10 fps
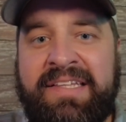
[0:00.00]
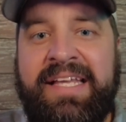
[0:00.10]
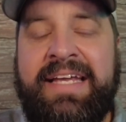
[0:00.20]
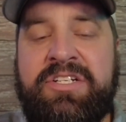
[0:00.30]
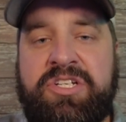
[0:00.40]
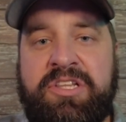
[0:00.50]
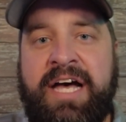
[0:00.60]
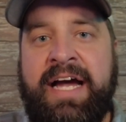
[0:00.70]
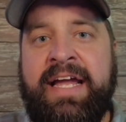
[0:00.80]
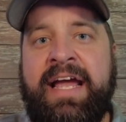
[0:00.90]
late
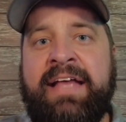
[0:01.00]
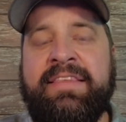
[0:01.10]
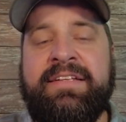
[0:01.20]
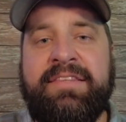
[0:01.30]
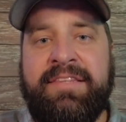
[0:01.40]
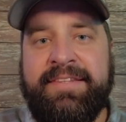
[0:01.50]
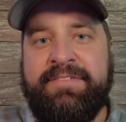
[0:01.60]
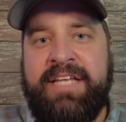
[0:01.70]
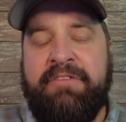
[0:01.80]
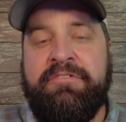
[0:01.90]
July at the
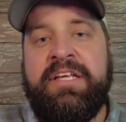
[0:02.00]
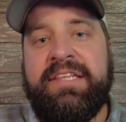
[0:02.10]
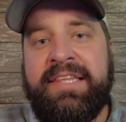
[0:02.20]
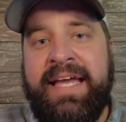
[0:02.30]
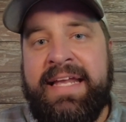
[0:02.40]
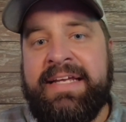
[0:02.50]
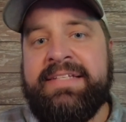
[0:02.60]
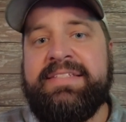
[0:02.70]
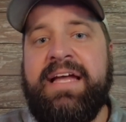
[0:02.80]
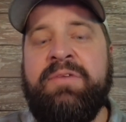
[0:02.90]
definite
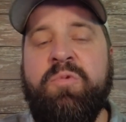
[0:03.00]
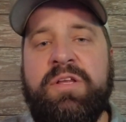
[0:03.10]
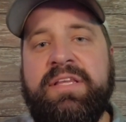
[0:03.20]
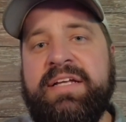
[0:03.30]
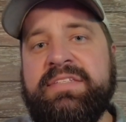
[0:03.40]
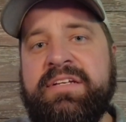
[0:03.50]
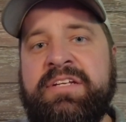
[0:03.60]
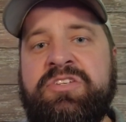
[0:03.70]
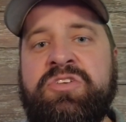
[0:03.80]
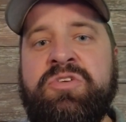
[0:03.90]
latest. And what that's going
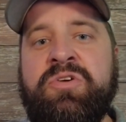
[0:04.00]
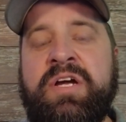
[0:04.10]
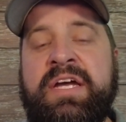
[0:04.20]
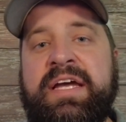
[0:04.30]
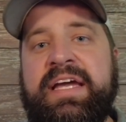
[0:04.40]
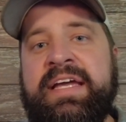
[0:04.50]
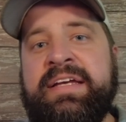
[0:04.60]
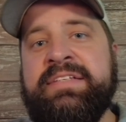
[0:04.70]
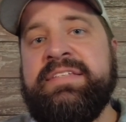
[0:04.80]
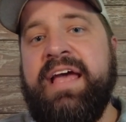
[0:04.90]
to do
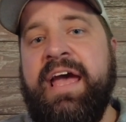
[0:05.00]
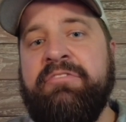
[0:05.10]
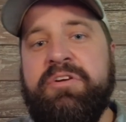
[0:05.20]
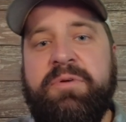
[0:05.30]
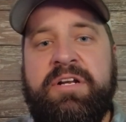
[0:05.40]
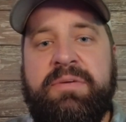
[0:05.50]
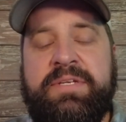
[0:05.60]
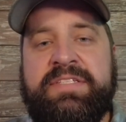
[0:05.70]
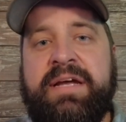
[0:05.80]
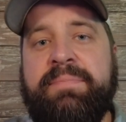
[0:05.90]
is everybody will be
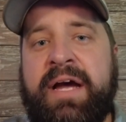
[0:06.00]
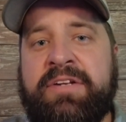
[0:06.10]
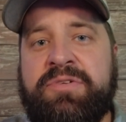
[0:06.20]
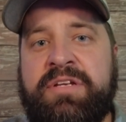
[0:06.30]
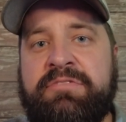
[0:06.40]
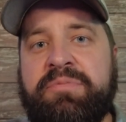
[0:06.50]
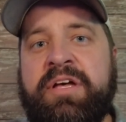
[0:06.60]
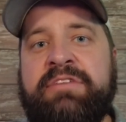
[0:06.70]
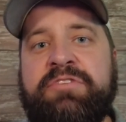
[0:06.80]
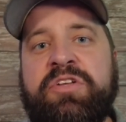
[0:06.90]
set back to an even
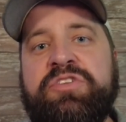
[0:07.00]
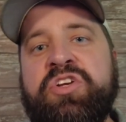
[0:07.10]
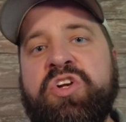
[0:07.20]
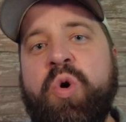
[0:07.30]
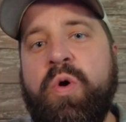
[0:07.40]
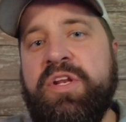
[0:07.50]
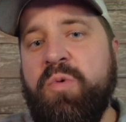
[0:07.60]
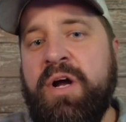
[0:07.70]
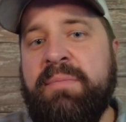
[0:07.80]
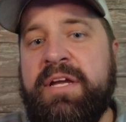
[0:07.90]
playing field. You're going to
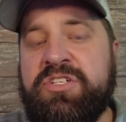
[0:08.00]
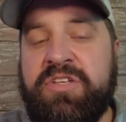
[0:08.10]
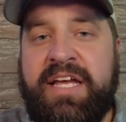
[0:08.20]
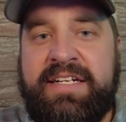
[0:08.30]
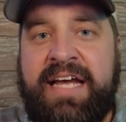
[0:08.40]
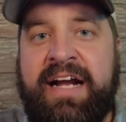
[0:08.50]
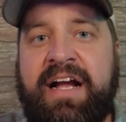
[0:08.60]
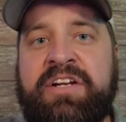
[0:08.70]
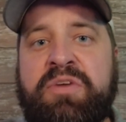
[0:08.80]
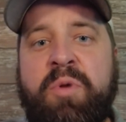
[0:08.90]
want to make sure that deck
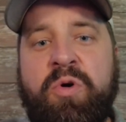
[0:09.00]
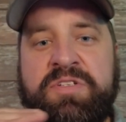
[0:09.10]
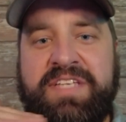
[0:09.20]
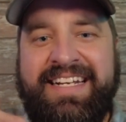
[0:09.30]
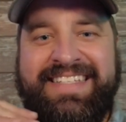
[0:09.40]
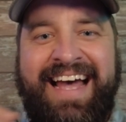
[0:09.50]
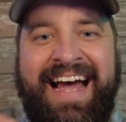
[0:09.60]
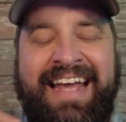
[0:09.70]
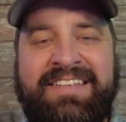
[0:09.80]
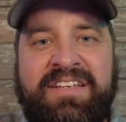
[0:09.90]
on your mower is set as
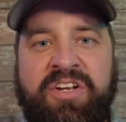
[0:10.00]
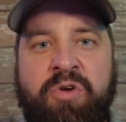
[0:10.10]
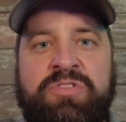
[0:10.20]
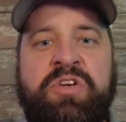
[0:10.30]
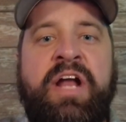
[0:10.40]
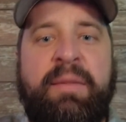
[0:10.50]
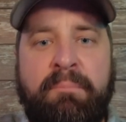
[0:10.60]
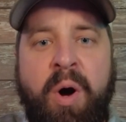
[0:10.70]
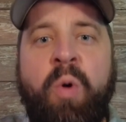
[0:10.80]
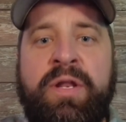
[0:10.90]
high as it goes. You're not
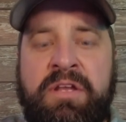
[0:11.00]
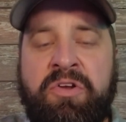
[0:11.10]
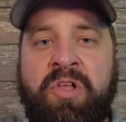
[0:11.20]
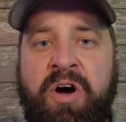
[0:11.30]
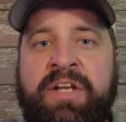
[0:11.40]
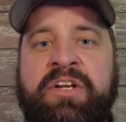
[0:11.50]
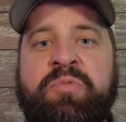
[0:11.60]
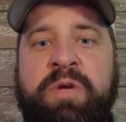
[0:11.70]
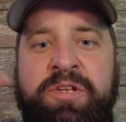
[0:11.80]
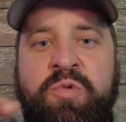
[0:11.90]
mowing your lawn here.
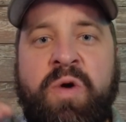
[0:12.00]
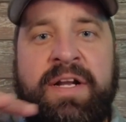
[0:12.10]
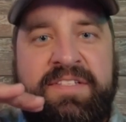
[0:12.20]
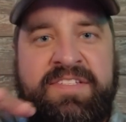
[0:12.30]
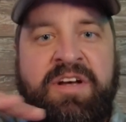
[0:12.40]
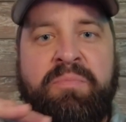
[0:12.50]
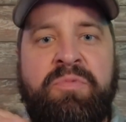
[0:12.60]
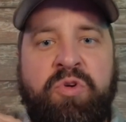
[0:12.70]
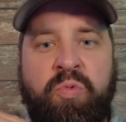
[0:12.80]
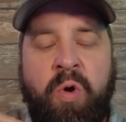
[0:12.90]
We do want
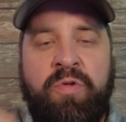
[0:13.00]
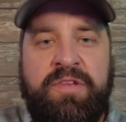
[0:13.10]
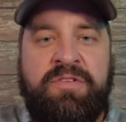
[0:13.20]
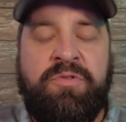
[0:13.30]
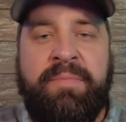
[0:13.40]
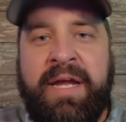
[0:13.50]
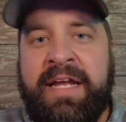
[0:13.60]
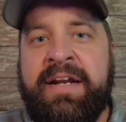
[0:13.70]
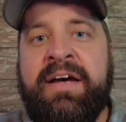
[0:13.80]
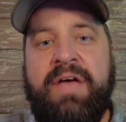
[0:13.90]
some growth to
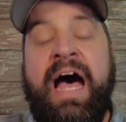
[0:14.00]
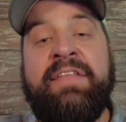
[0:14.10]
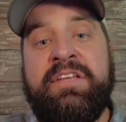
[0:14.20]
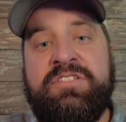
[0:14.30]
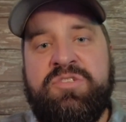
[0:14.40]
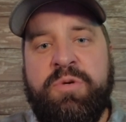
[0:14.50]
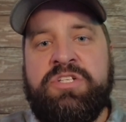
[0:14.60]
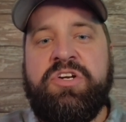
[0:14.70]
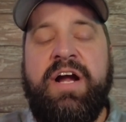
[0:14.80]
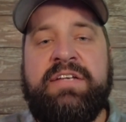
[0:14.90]
remain on this
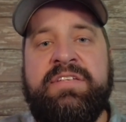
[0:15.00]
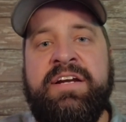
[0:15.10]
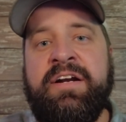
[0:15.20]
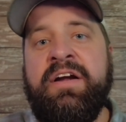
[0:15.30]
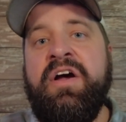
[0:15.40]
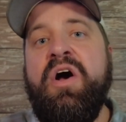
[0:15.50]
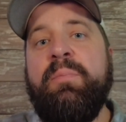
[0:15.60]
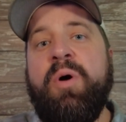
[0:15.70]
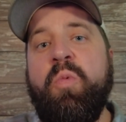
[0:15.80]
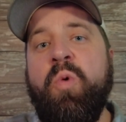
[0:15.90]
switchgrass here.
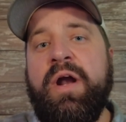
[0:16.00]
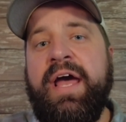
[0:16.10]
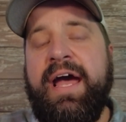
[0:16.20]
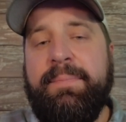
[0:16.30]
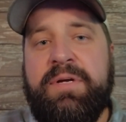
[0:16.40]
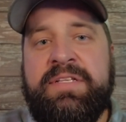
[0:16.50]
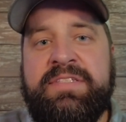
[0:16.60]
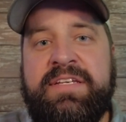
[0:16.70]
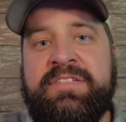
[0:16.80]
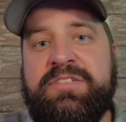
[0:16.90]
But what
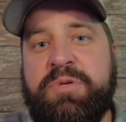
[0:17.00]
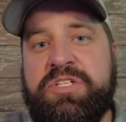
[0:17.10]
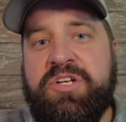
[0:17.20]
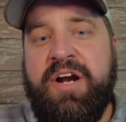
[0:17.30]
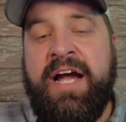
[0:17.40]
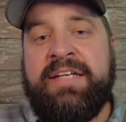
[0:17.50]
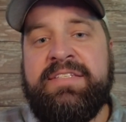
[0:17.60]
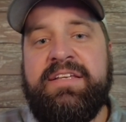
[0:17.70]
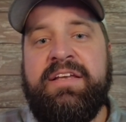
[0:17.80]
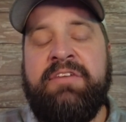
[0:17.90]
happens is
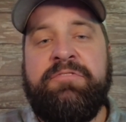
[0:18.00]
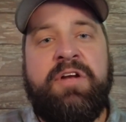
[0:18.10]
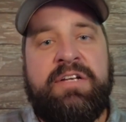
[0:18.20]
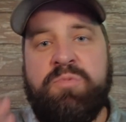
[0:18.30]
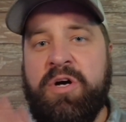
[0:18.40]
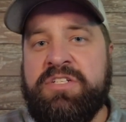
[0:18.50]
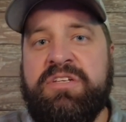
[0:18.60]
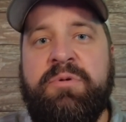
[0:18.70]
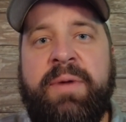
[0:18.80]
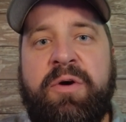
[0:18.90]
switchgrass, if you guys watch
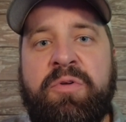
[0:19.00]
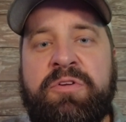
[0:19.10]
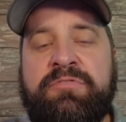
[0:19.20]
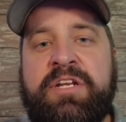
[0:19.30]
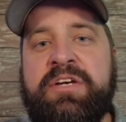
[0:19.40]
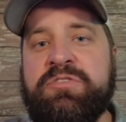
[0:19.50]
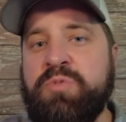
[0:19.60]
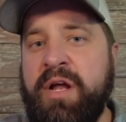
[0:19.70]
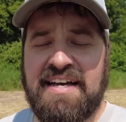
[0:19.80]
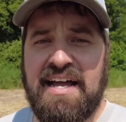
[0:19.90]
some of my older videos
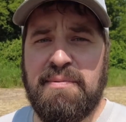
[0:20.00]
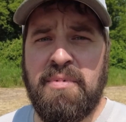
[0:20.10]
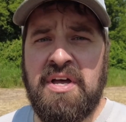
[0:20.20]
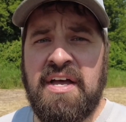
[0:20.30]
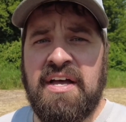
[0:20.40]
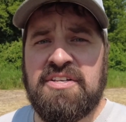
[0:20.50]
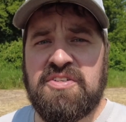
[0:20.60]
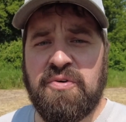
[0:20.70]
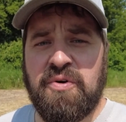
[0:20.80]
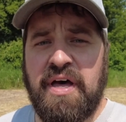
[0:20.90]
when out on the food
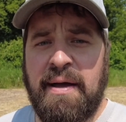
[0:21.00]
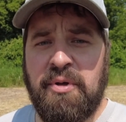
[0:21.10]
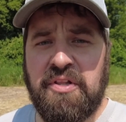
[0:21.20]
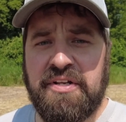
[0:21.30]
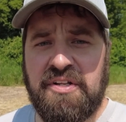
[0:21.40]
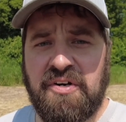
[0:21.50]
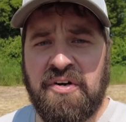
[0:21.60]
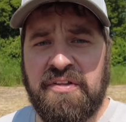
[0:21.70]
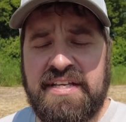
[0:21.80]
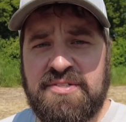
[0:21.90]
plot shooting videos,
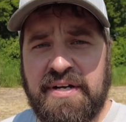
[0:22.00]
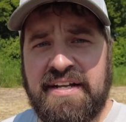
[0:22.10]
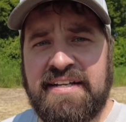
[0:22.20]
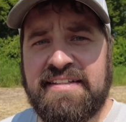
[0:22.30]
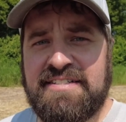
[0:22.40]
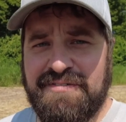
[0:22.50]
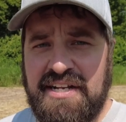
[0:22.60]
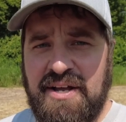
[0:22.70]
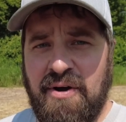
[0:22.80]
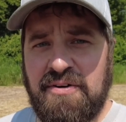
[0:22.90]
it's
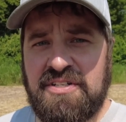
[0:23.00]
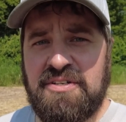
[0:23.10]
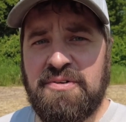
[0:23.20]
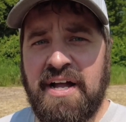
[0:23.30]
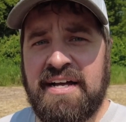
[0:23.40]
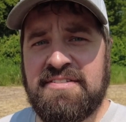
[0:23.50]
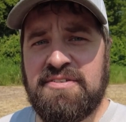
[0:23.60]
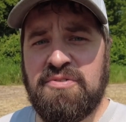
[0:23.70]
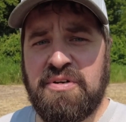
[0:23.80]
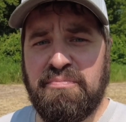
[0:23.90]
midsummer and that
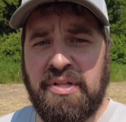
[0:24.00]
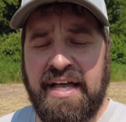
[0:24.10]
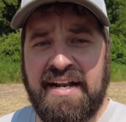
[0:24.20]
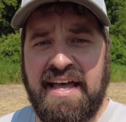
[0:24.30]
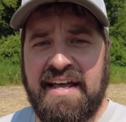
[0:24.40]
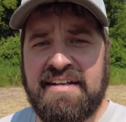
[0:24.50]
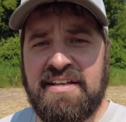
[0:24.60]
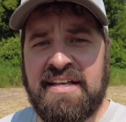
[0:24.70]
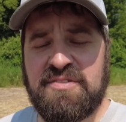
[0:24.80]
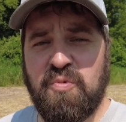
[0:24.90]
switchgrass is maybe only
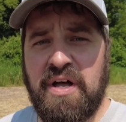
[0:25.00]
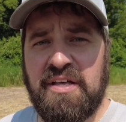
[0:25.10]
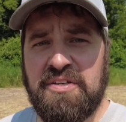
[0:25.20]
2-3 feet